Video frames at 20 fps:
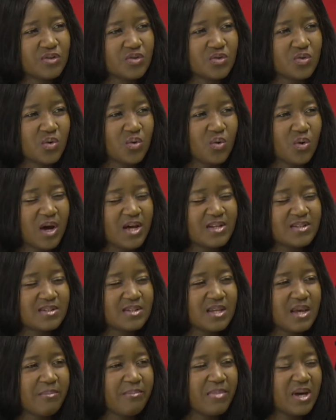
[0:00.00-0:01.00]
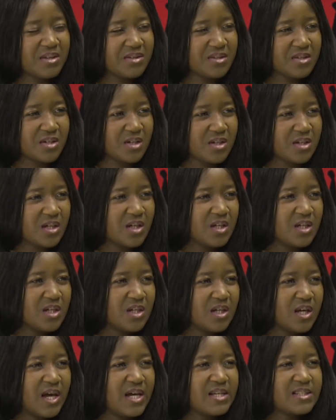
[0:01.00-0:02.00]
So as a mother,
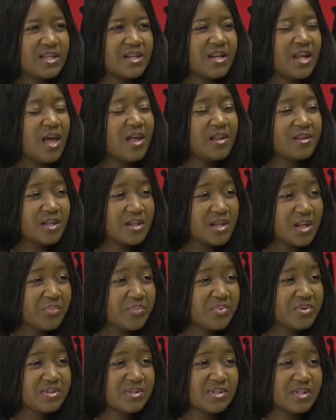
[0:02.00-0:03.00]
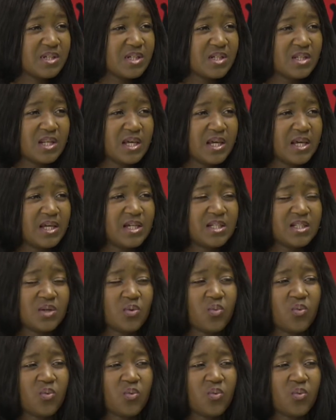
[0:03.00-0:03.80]
as an elderly person, and